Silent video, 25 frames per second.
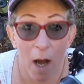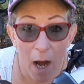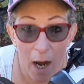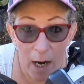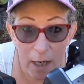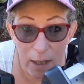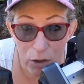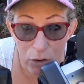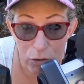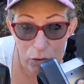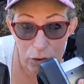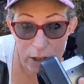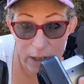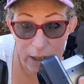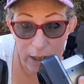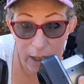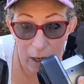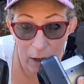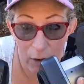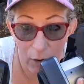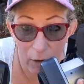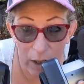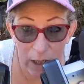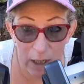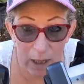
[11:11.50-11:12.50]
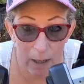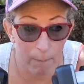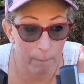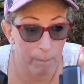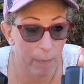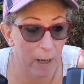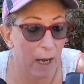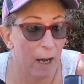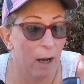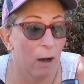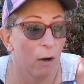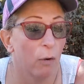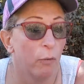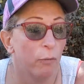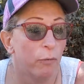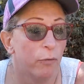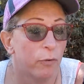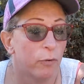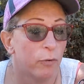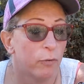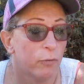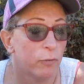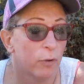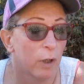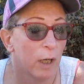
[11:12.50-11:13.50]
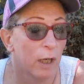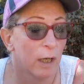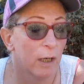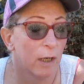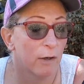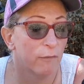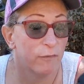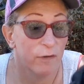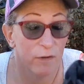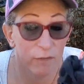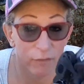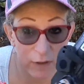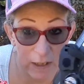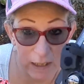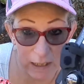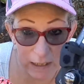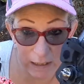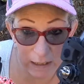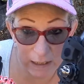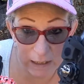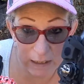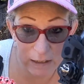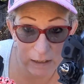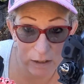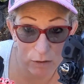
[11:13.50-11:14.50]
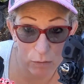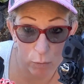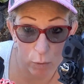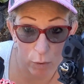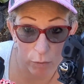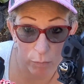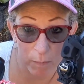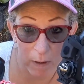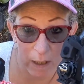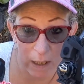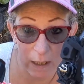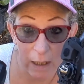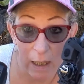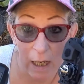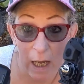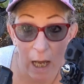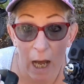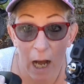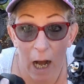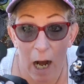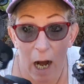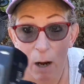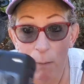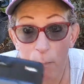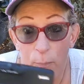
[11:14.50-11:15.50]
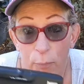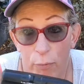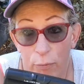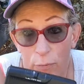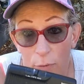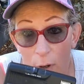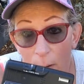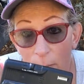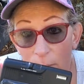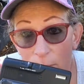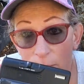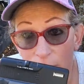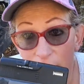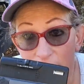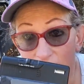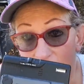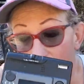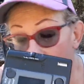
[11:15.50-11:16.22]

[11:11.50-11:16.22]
I usually carry about 15 discs with me. I'll probably